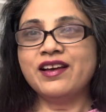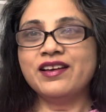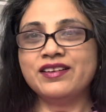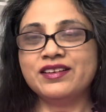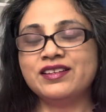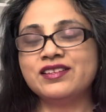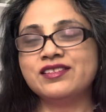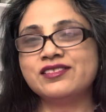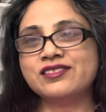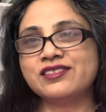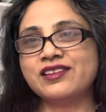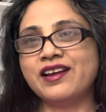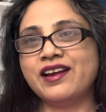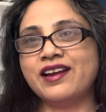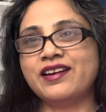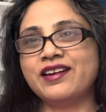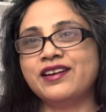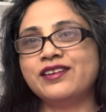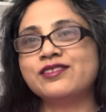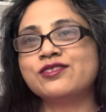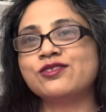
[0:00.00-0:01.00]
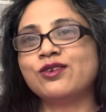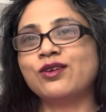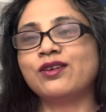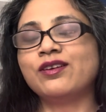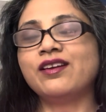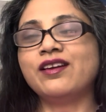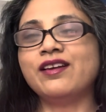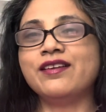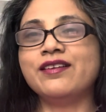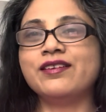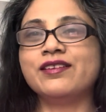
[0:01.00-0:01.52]
understand it's on
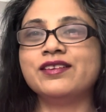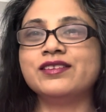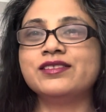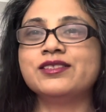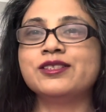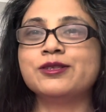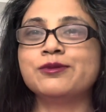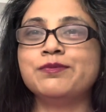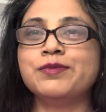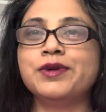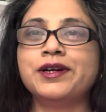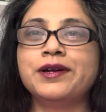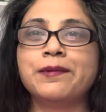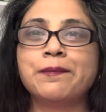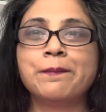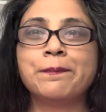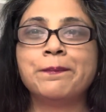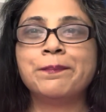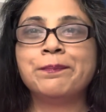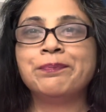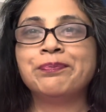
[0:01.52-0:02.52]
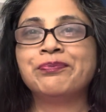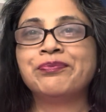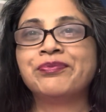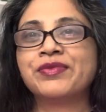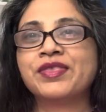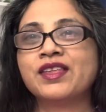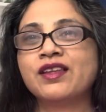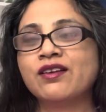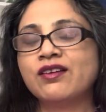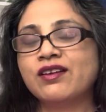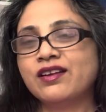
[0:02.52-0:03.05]
clearance, but
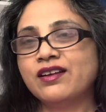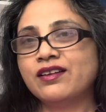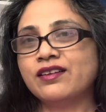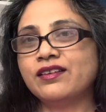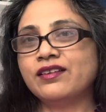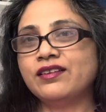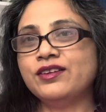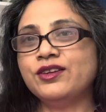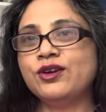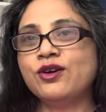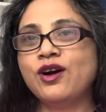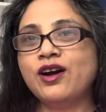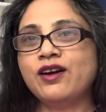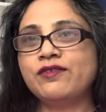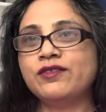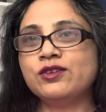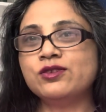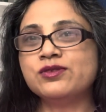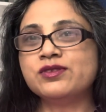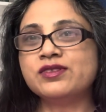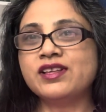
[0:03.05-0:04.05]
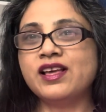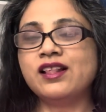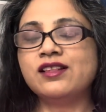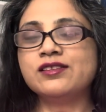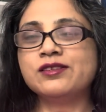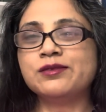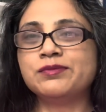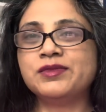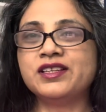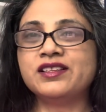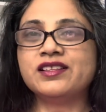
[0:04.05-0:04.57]
you have to sell
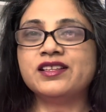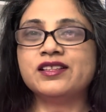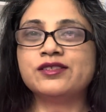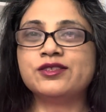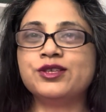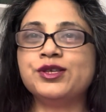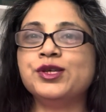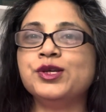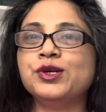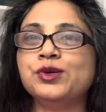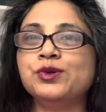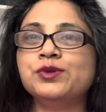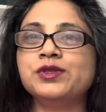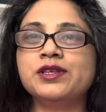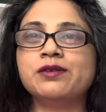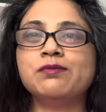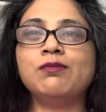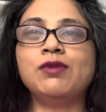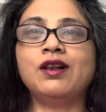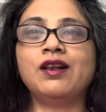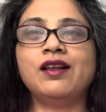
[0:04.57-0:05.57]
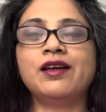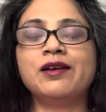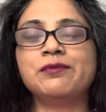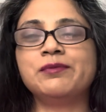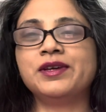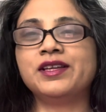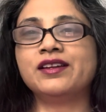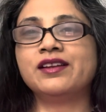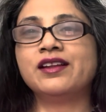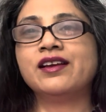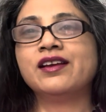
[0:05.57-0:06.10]
something that's usable. I
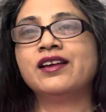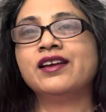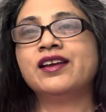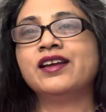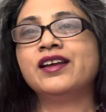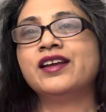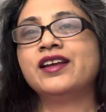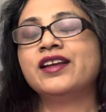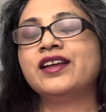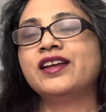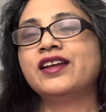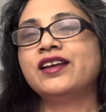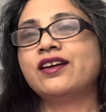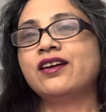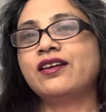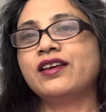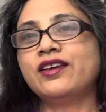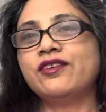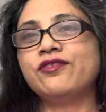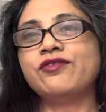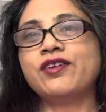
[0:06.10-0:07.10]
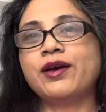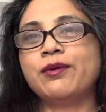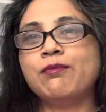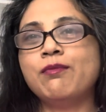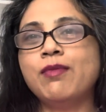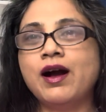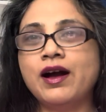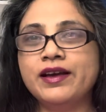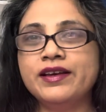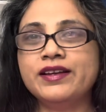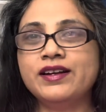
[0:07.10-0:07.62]
mean, if I
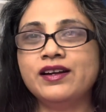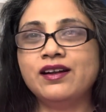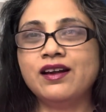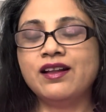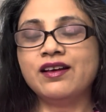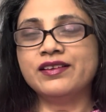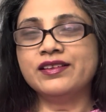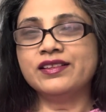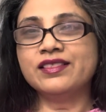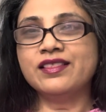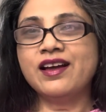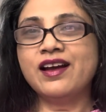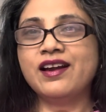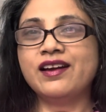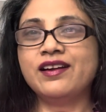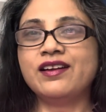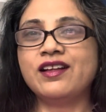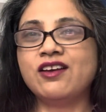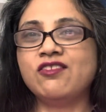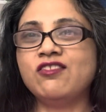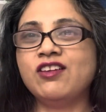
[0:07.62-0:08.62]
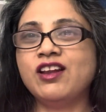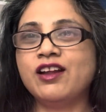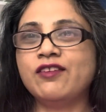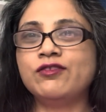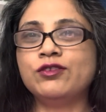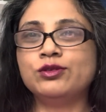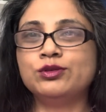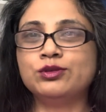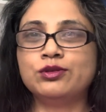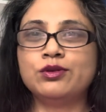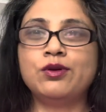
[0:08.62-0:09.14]
buy it like that, I will have to
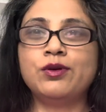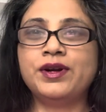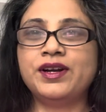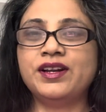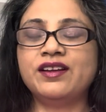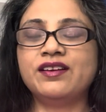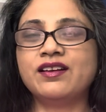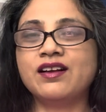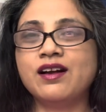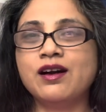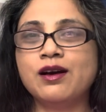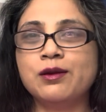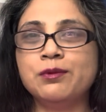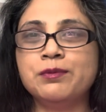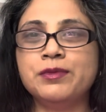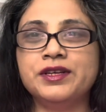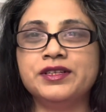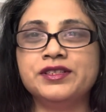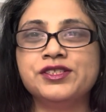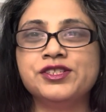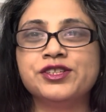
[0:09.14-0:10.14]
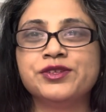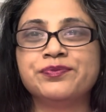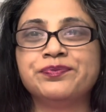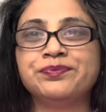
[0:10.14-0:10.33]
throw it in garbage.